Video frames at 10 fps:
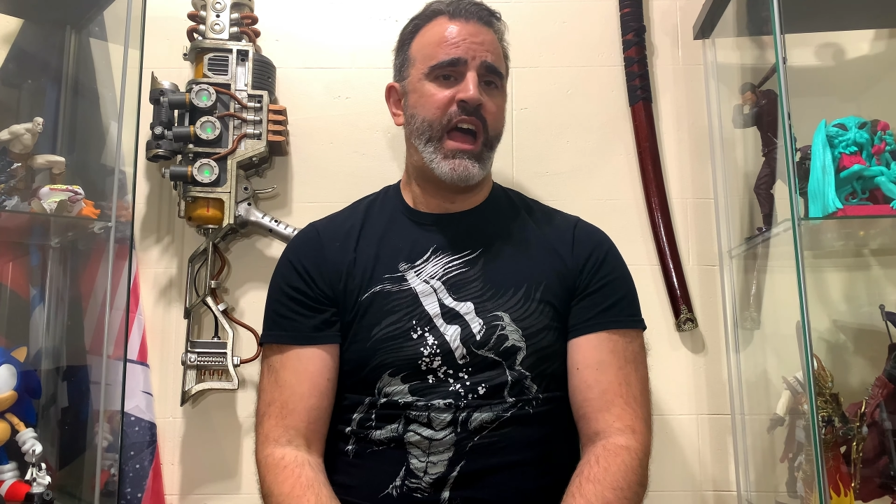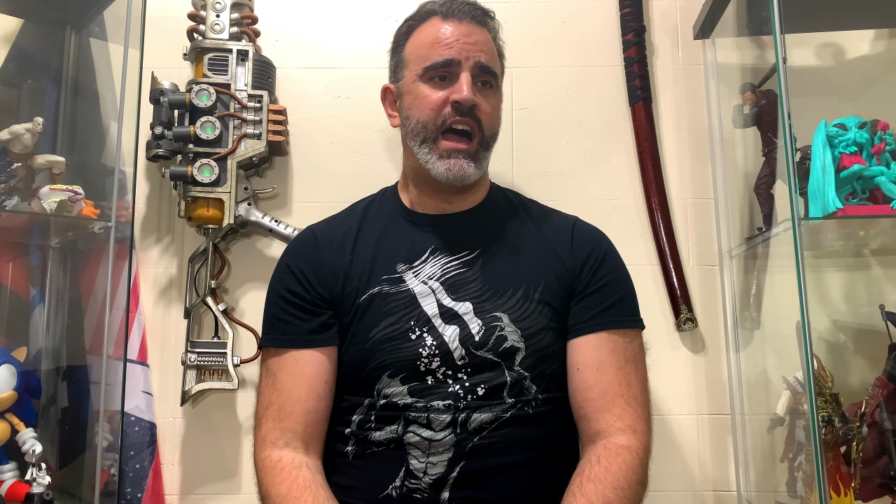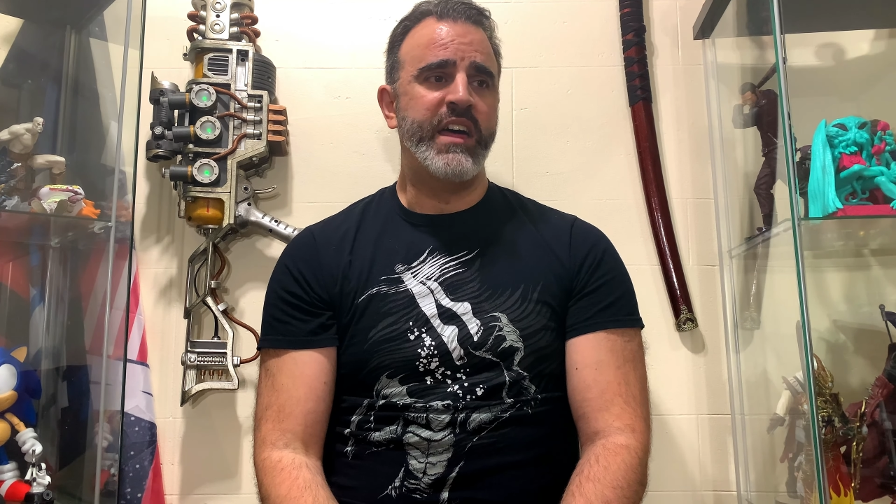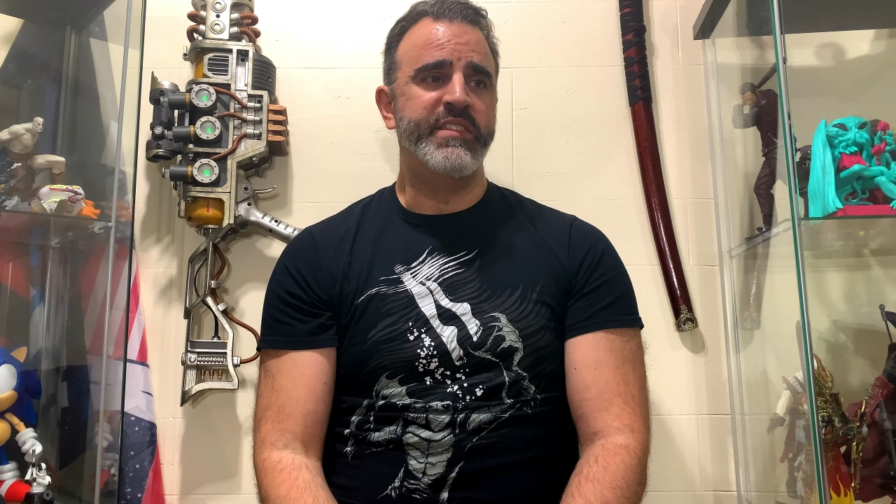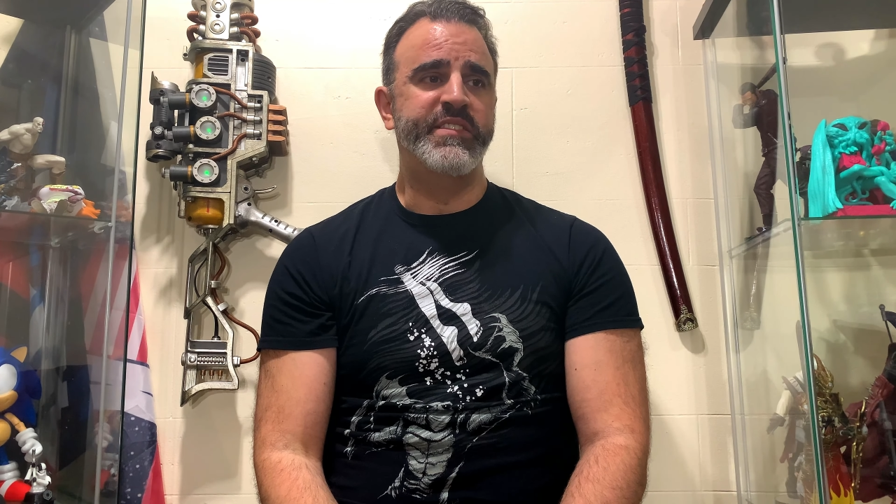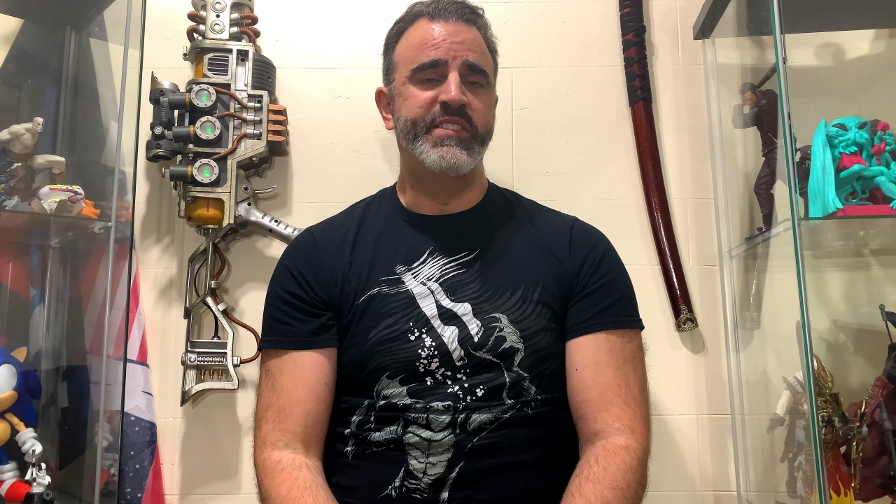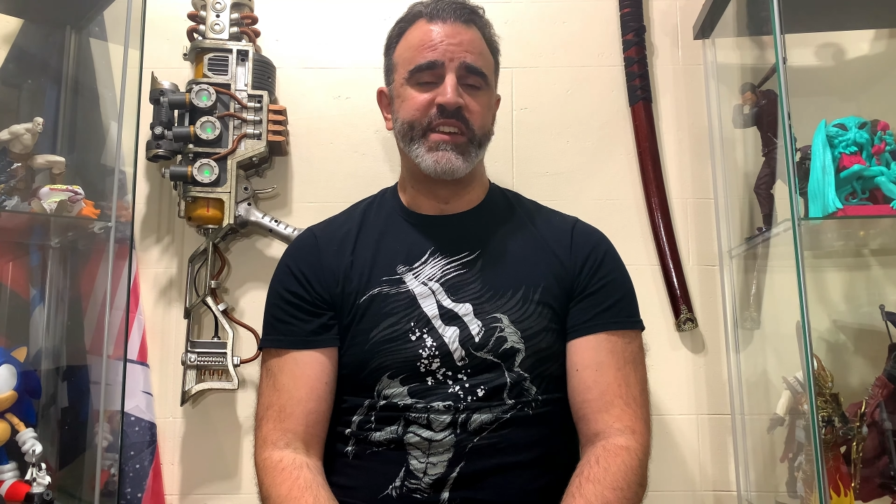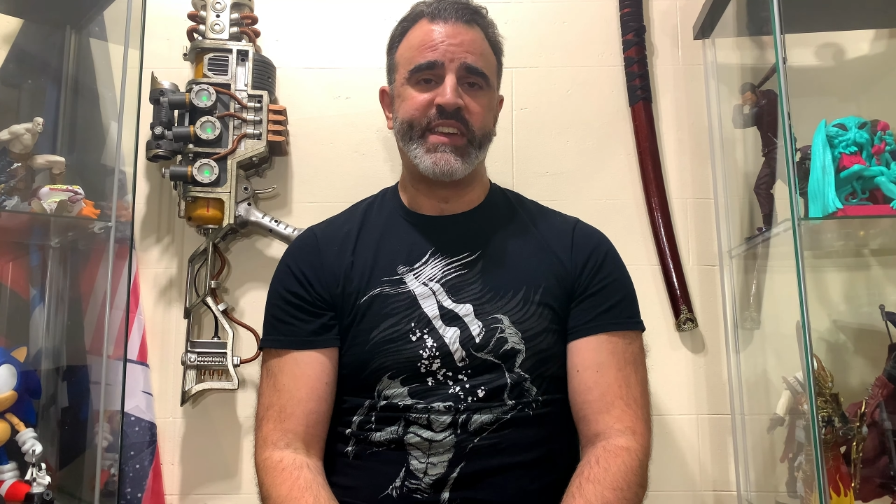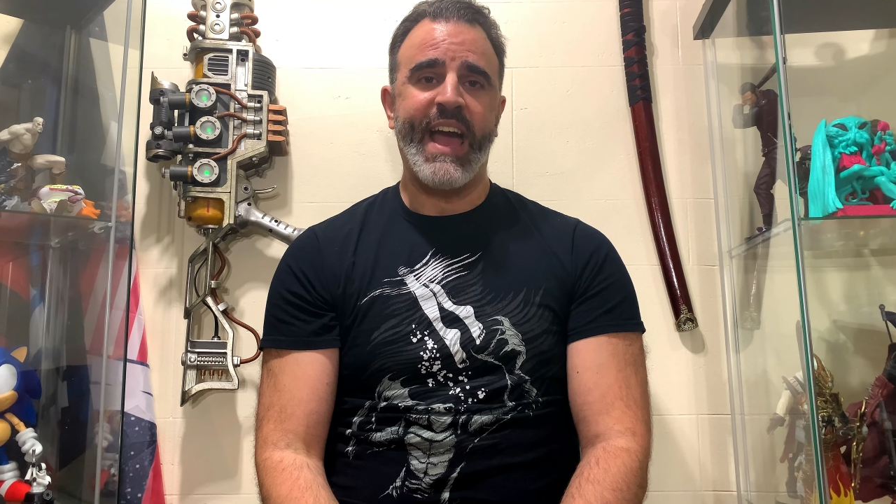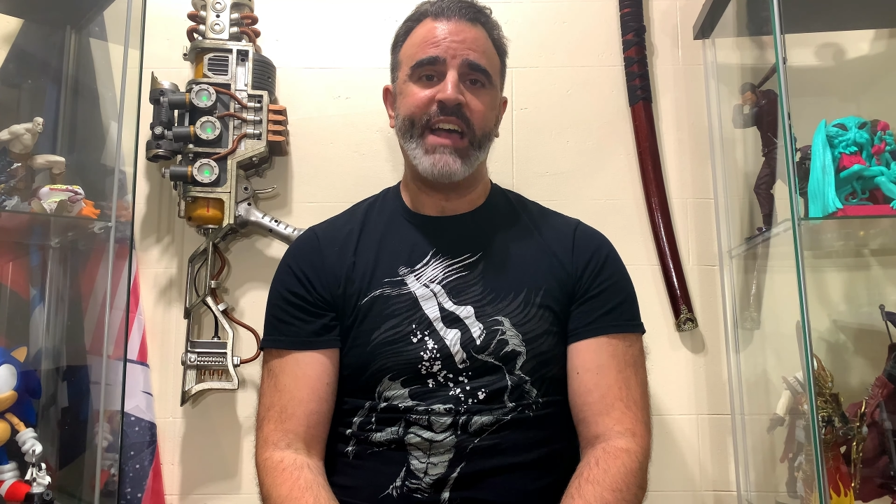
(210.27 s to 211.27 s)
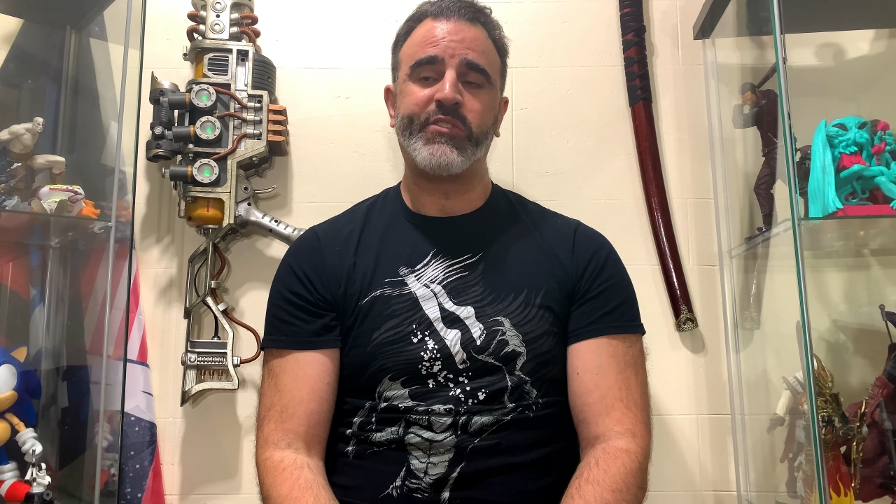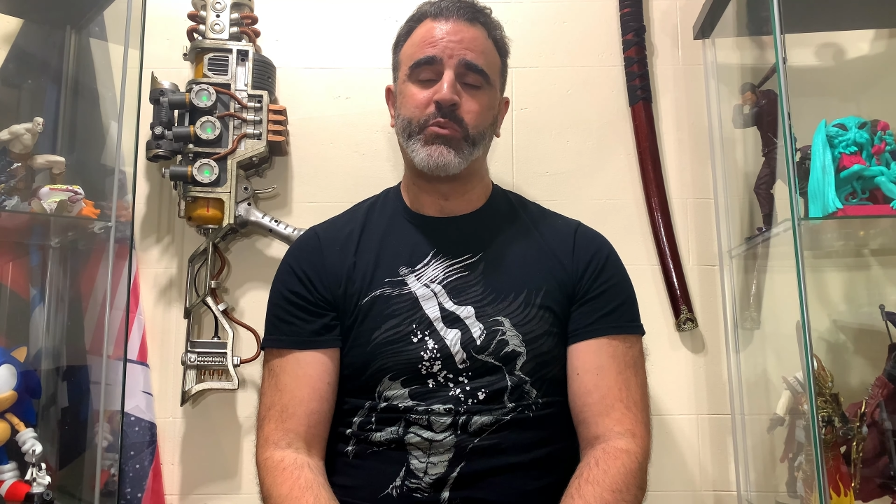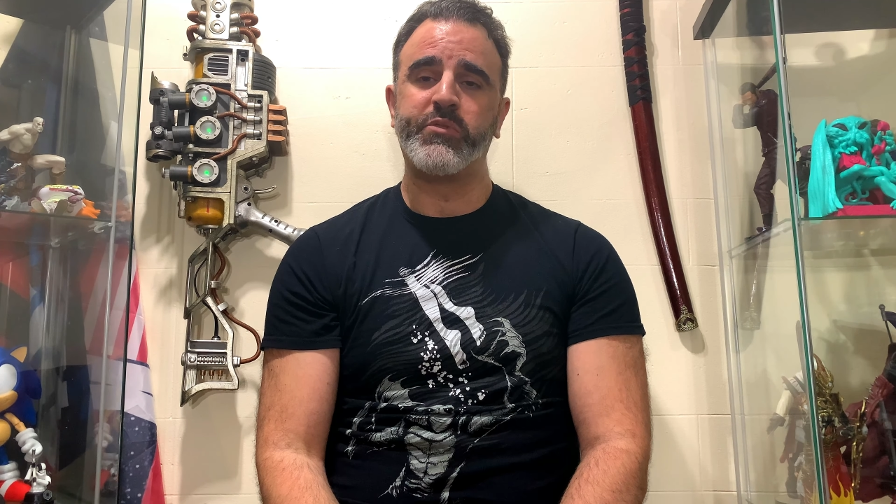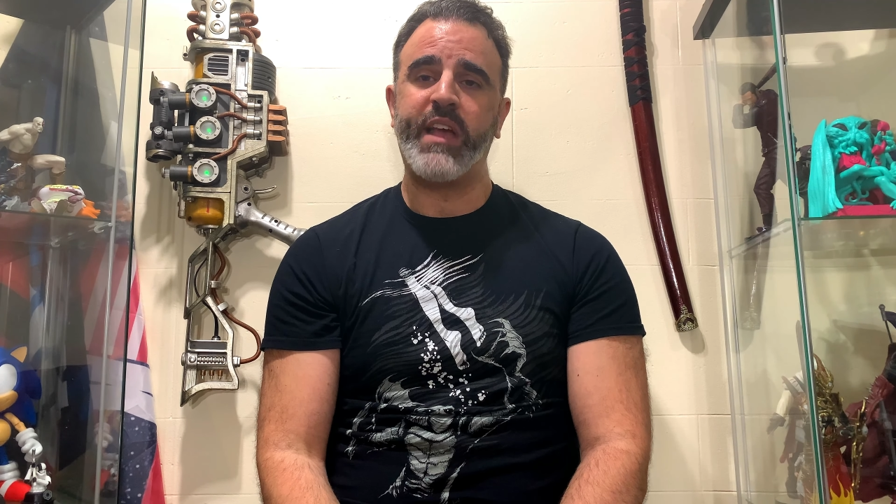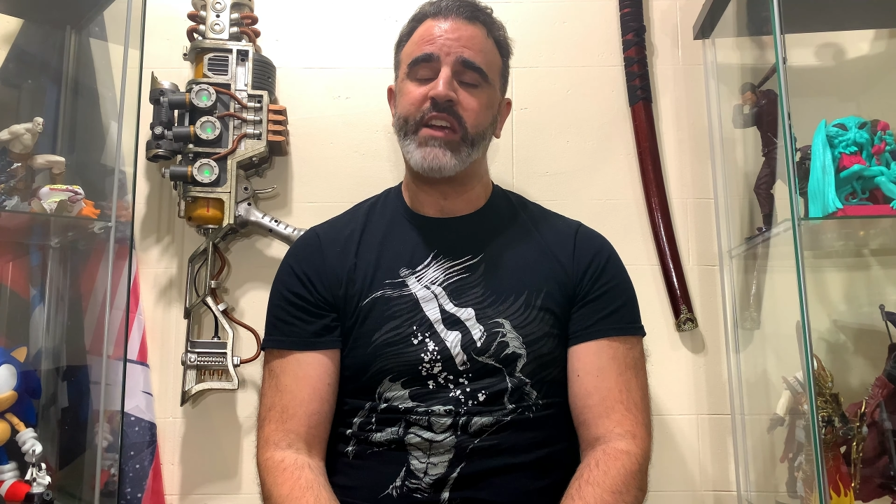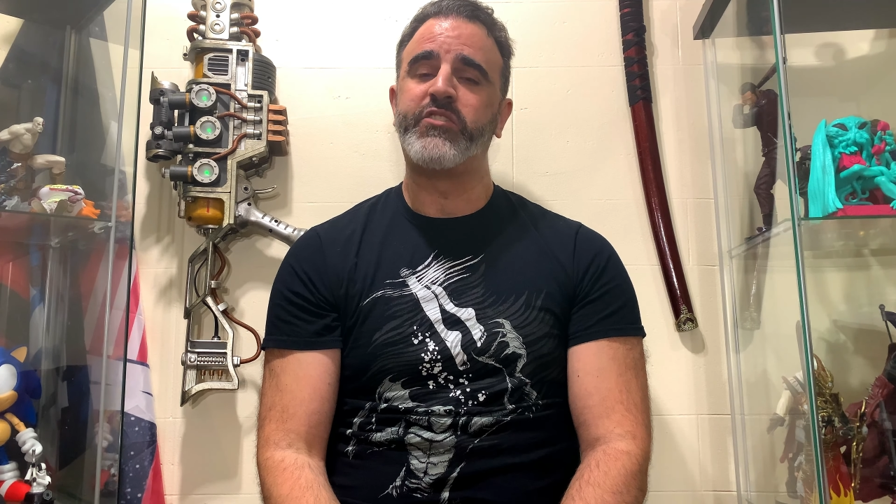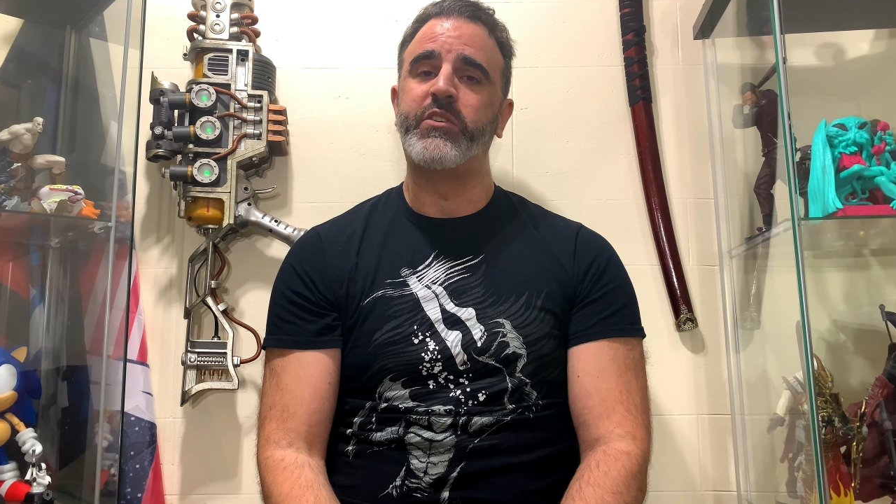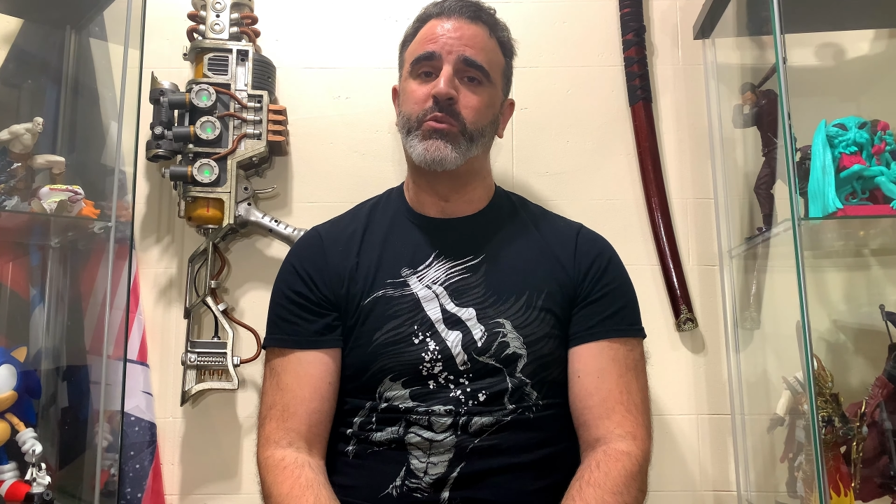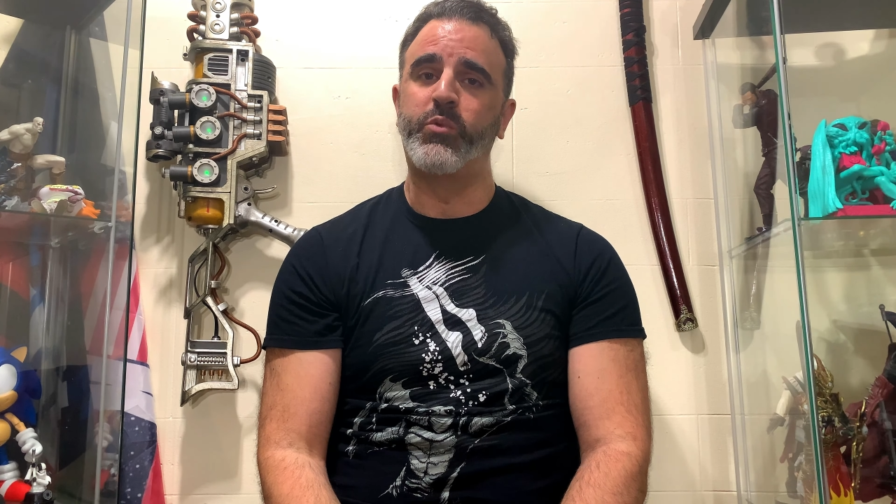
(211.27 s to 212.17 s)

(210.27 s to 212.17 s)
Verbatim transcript: The cast was actually